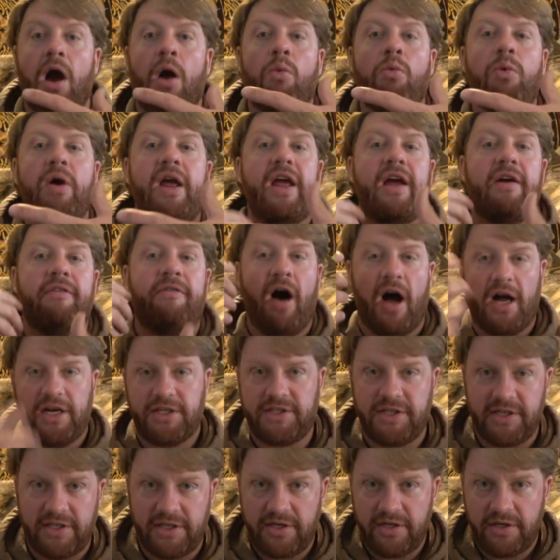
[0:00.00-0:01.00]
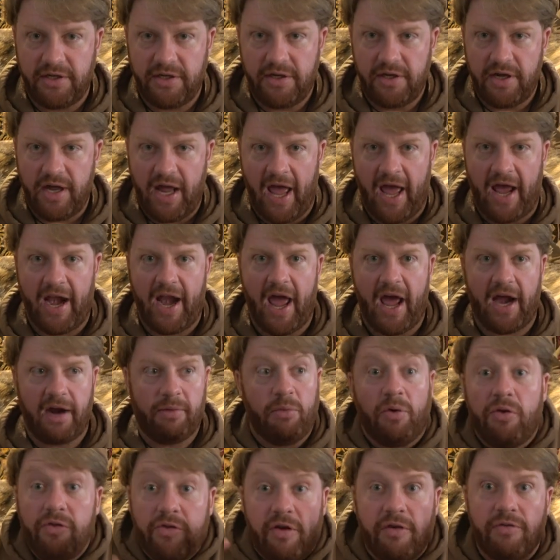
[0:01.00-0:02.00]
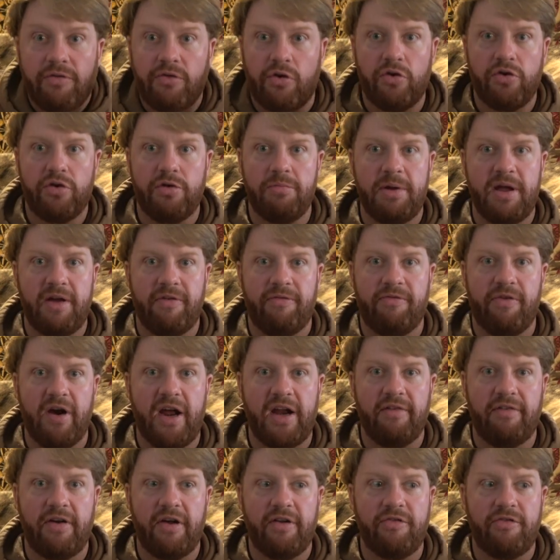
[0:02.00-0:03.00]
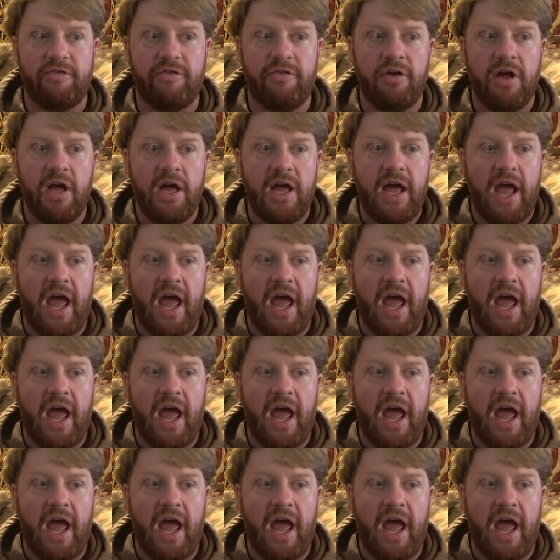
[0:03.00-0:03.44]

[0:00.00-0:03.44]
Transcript: we have hunted and animals have learned to be afraid of us.